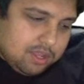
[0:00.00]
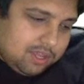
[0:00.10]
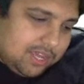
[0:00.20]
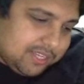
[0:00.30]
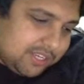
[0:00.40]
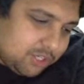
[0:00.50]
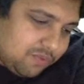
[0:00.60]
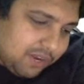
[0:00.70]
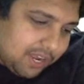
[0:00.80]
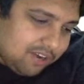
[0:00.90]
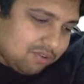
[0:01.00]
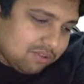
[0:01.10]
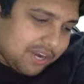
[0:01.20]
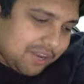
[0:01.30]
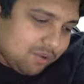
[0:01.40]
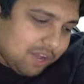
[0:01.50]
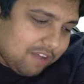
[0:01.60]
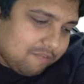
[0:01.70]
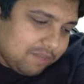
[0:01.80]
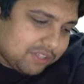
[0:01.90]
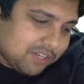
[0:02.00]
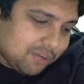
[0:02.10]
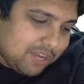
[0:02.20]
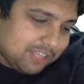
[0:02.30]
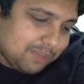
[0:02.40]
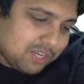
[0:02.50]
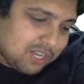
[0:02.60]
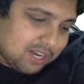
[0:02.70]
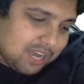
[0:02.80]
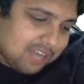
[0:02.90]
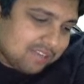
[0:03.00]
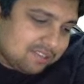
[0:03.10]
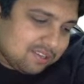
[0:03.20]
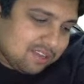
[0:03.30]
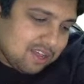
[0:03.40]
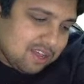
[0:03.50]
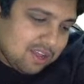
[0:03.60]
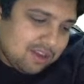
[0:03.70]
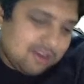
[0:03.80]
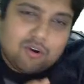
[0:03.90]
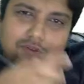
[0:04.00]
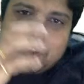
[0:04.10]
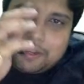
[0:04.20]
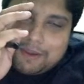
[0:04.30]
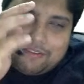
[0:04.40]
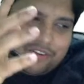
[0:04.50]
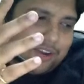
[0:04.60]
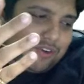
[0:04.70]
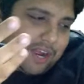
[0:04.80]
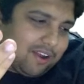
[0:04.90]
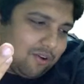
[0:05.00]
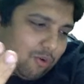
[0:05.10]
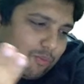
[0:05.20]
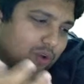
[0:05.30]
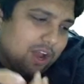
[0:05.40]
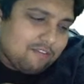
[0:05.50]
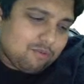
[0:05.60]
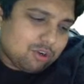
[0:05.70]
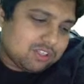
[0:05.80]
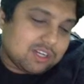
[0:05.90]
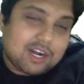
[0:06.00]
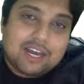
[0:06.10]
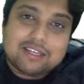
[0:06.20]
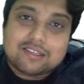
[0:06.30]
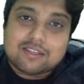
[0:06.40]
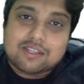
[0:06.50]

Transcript: Yes, Ashwin, I know that you have missed today's special class. Don't worry, my friend. I hope you have watched the class